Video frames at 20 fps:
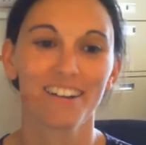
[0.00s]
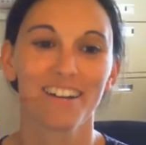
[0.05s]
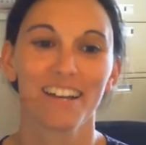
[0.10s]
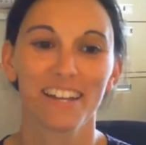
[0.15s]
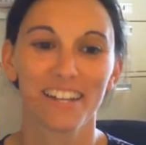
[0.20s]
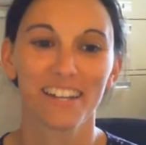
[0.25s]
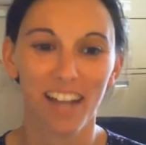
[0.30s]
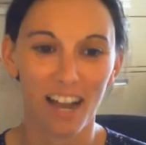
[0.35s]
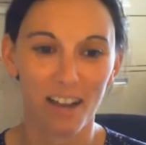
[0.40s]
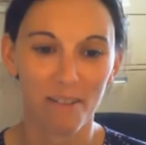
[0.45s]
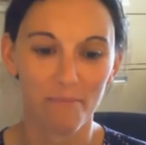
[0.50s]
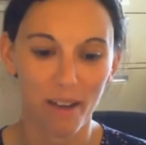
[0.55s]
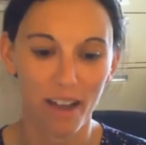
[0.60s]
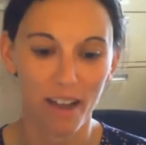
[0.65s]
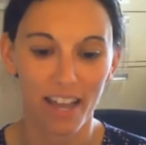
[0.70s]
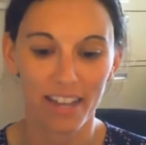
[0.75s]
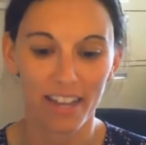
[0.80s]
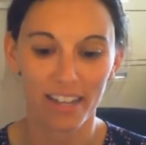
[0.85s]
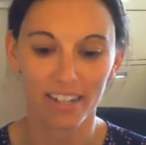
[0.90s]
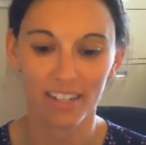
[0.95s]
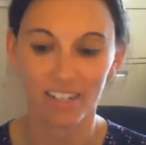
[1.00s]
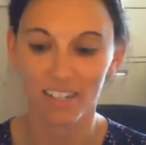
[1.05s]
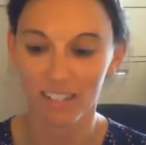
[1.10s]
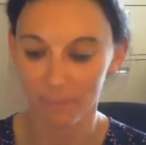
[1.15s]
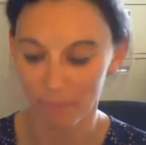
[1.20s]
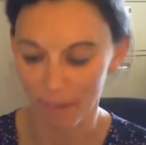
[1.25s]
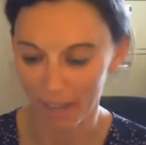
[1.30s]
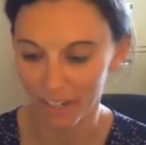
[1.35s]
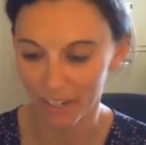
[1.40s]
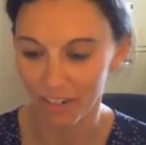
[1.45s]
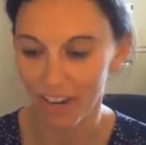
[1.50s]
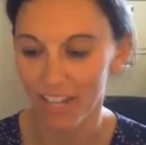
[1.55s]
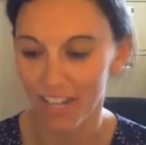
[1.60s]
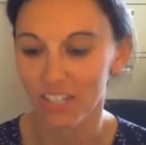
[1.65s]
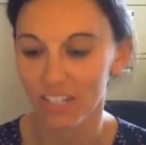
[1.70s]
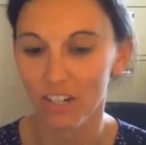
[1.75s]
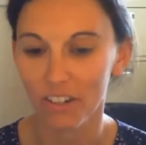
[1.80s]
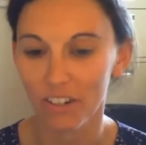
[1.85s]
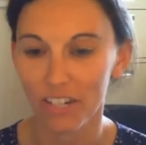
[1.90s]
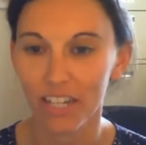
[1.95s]
I got my uh, my undergrad
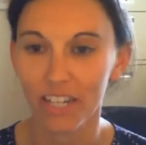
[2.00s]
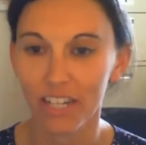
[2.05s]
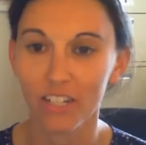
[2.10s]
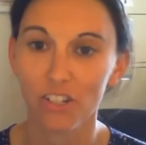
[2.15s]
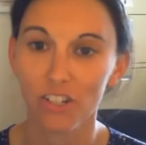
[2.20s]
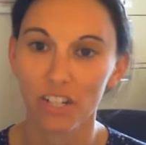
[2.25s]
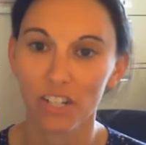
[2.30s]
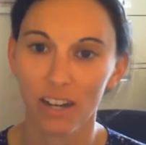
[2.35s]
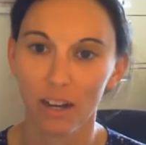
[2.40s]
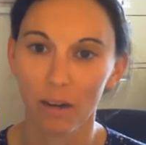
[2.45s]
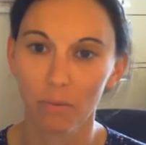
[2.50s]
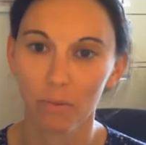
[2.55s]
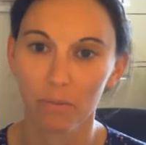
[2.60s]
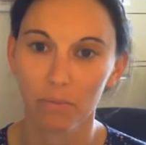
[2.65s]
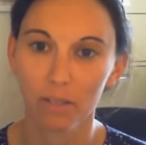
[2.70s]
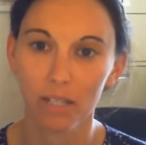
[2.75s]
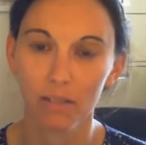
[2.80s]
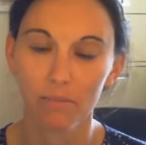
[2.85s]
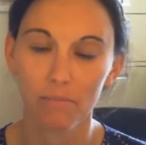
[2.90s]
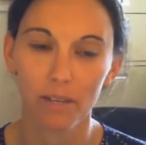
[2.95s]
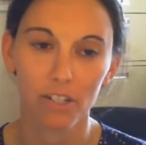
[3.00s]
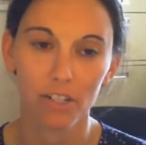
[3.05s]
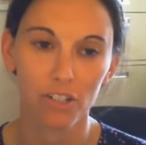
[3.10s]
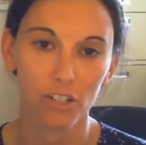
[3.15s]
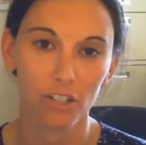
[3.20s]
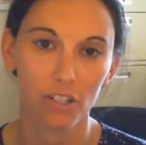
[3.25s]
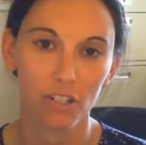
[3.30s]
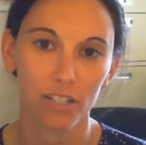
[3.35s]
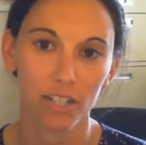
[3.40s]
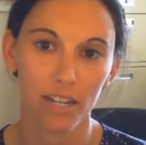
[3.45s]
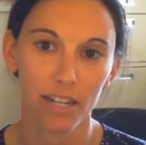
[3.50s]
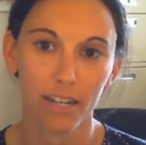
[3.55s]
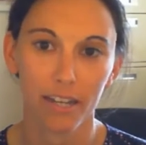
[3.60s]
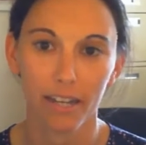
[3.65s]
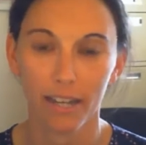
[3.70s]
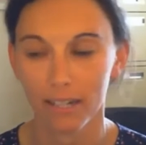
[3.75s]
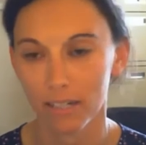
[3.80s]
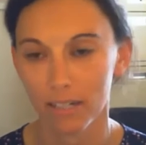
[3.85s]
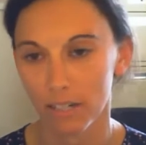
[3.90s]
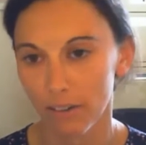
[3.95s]
degree, and she helped me make sure that I could
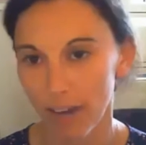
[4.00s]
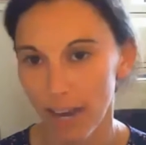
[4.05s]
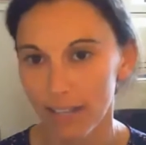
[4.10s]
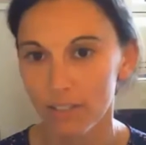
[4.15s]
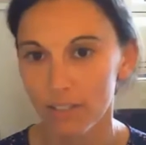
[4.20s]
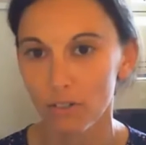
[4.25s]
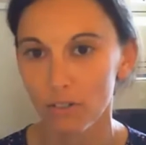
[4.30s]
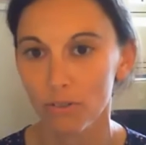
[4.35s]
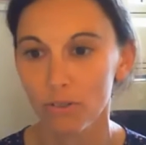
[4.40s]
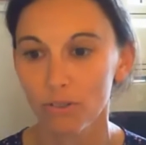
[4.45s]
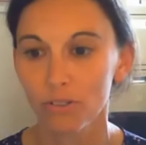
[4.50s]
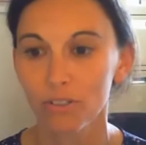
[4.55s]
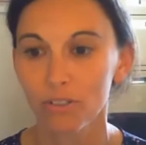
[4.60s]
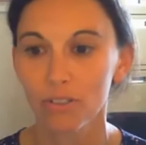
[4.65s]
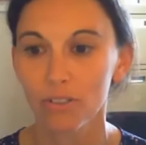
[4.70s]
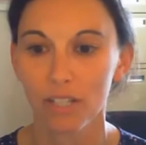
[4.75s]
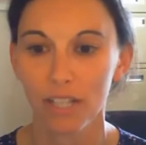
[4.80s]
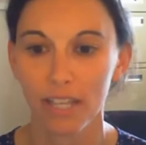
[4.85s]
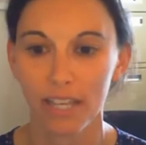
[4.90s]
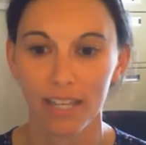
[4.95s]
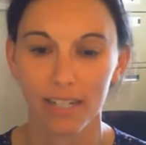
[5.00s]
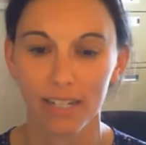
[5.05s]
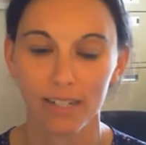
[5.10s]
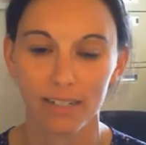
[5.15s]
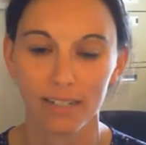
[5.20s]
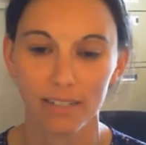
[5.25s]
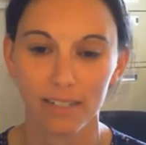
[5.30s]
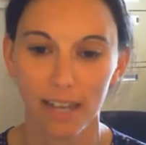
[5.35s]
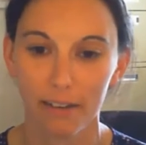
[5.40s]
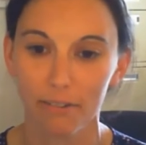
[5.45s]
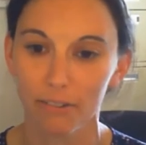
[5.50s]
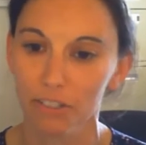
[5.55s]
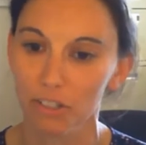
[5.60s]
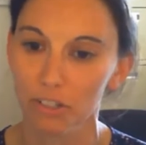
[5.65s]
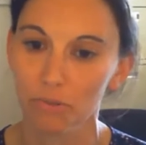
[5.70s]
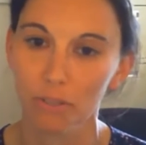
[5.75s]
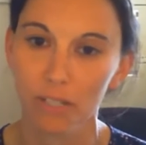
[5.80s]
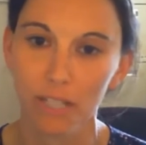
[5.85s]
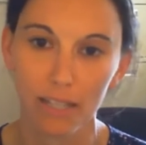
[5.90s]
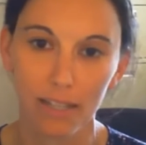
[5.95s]
get into grad school. And I was just
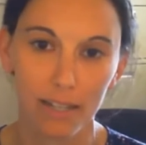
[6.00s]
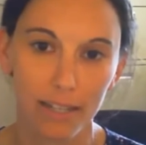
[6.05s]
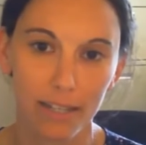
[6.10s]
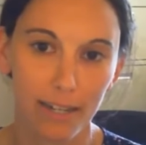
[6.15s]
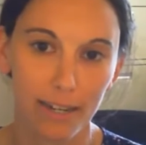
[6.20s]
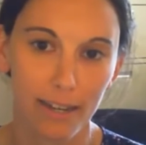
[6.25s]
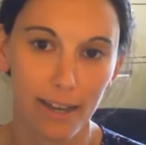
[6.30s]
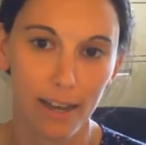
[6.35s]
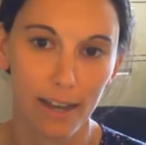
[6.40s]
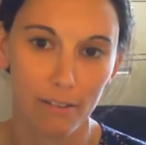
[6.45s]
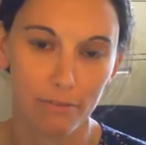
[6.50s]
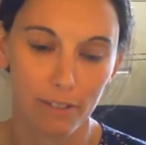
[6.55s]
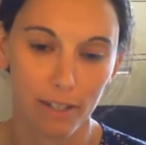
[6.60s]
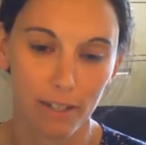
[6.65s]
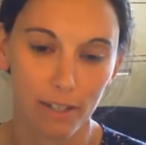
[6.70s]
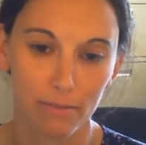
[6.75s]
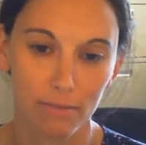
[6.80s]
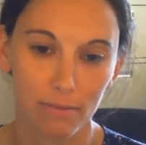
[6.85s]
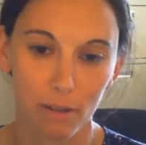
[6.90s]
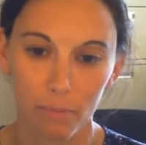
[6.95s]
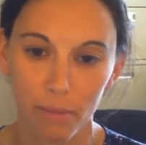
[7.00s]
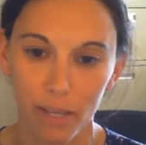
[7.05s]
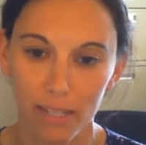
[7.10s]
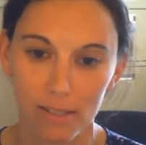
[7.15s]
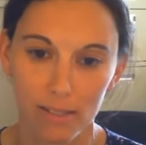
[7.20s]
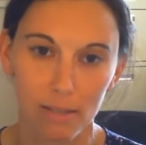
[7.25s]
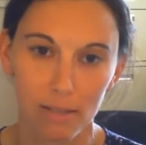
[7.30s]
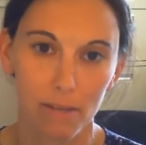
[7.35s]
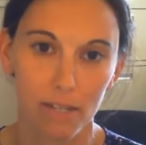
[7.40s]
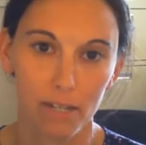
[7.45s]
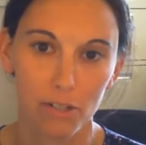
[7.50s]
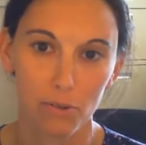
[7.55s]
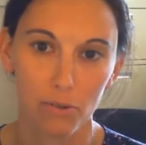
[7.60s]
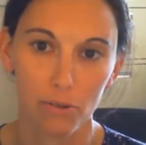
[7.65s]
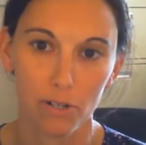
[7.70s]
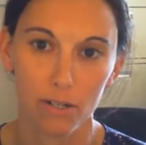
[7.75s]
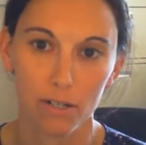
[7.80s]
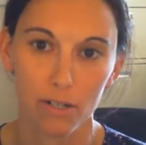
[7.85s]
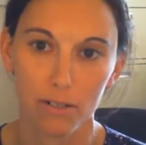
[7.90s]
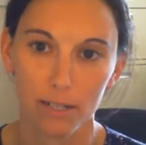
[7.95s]
really lucky to have that amazing
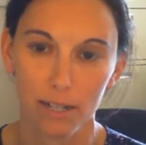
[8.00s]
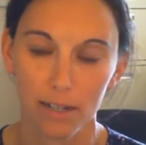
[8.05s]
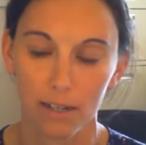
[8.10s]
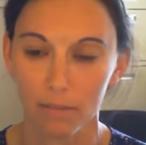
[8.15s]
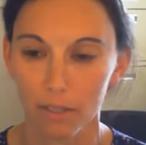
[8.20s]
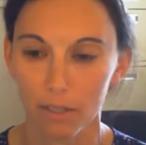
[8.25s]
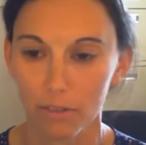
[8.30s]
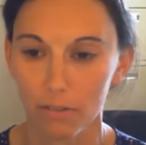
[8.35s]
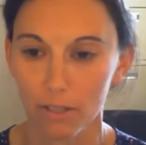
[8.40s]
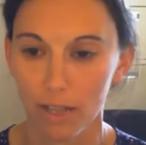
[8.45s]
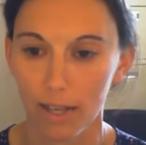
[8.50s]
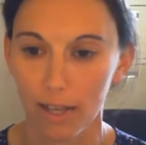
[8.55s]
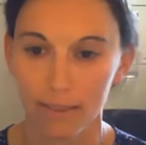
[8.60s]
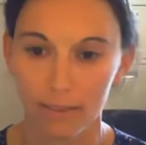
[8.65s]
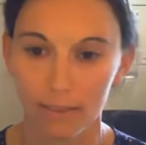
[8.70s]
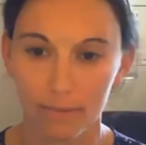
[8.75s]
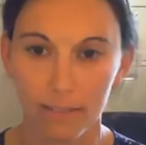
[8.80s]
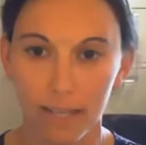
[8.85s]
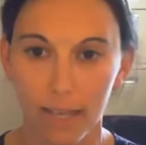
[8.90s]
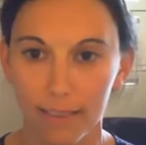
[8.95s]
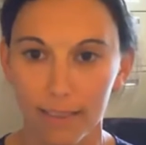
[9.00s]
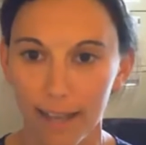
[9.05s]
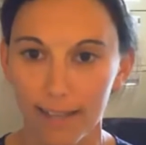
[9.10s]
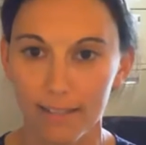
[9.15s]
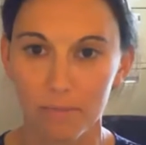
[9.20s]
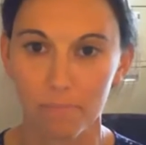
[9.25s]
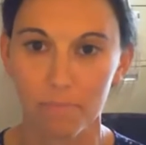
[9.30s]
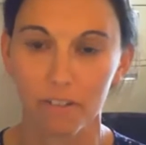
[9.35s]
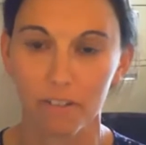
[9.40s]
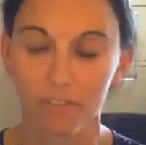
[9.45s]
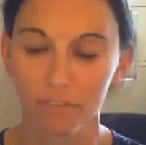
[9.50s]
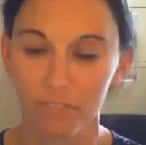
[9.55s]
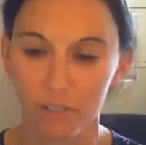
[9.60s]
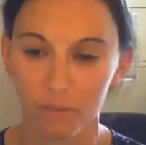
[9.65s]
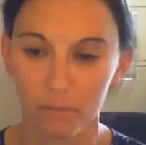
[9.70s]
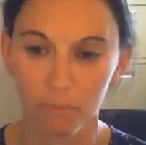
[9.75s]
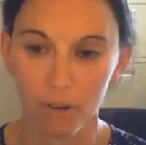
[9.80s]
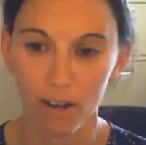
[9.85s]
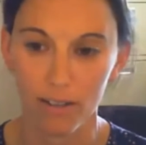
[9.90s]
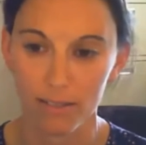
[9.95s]
mentor to help me through that that last bit of the
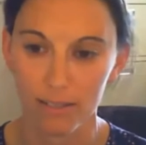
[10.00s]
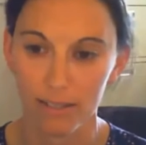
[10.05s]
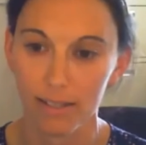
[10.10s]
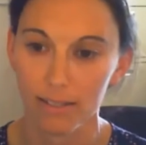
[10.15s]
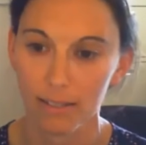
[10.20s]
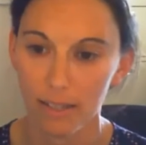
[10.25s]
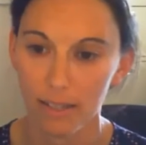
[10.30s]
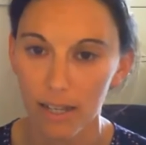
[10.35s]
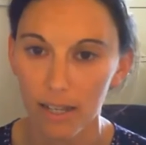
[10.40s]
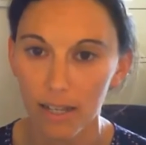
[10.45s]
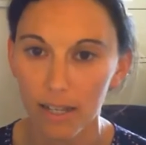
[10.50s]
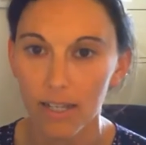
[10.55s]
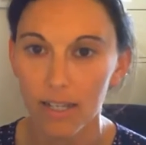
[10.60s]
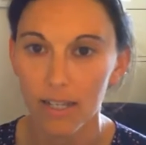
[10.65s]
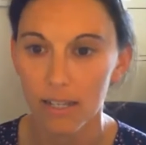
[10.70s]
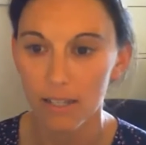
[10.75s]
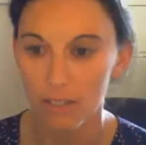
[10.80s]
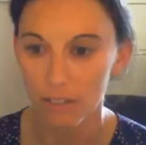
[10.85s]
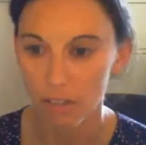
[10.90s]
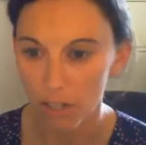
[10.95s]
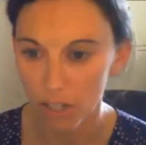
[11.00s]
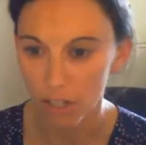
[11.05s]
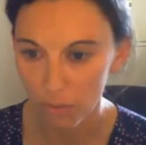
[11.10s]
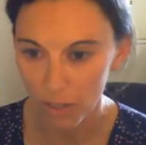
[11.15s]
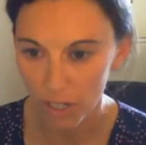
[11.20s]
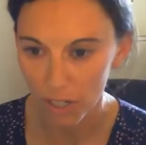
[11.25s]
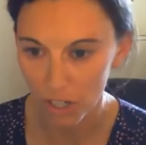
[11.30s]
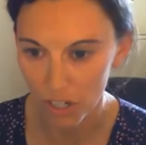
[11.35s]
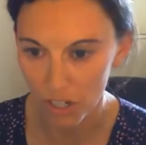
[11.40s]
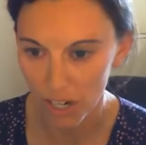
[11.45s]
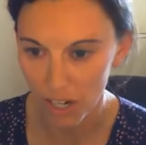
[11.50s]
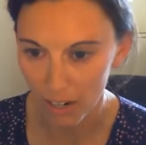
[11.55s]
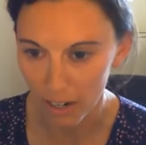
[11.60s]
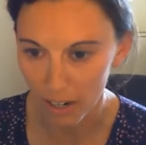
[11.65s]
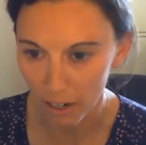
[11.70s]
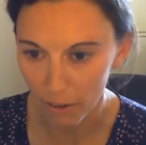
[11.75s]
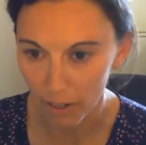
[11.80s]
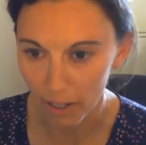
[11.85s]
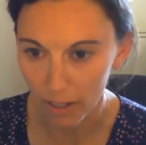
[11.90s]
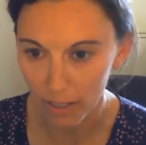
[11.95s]
process. So I just want to share
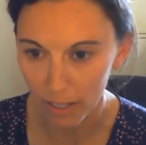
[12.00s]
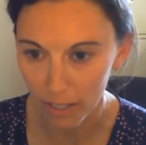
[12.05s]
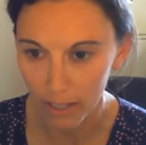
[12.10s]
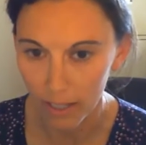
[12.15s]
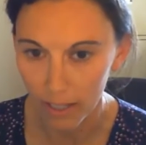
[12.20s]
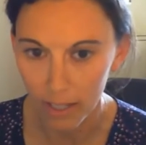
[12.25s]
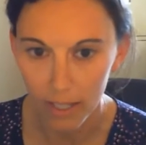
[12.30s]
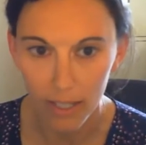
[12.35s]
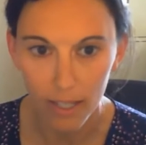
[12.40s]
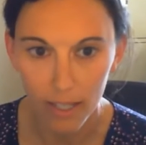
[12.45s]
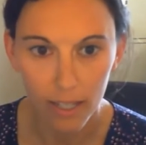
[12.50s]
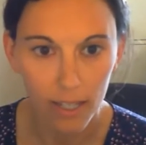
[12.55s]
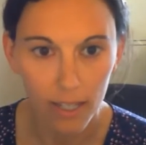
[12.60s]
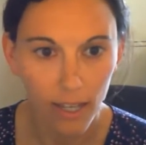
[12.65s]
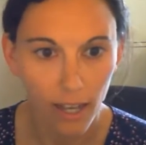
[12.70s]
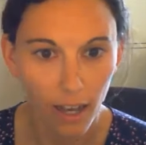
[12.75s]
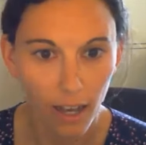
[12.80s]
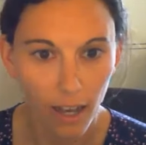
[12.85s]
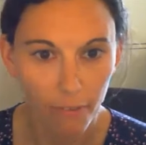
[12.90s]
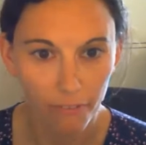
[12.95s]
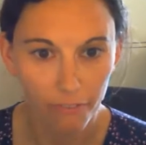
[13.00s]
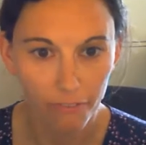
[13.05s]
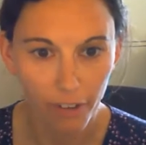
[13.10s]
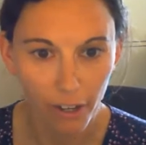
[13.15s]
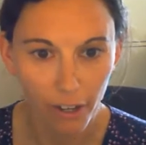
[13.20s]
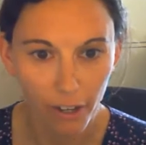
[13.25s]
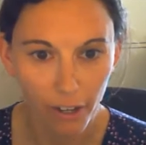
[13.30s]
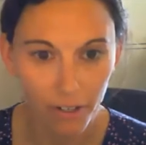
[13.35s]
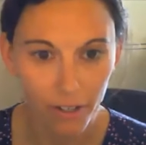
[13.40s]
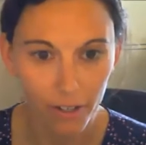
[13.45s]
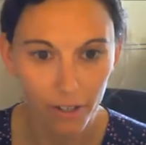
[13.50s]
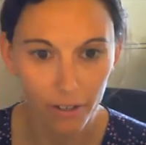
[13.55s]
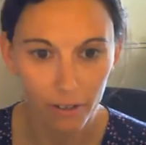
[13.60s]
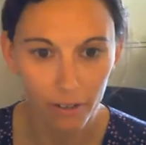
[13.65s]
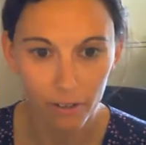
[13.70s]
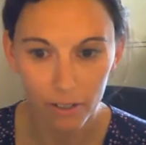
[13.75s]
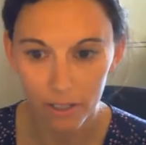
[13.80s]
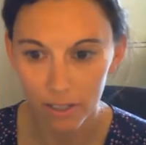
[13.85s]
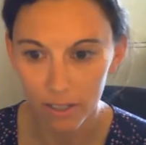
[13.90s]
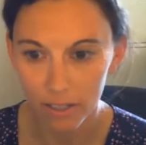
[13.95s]
quickly a photo.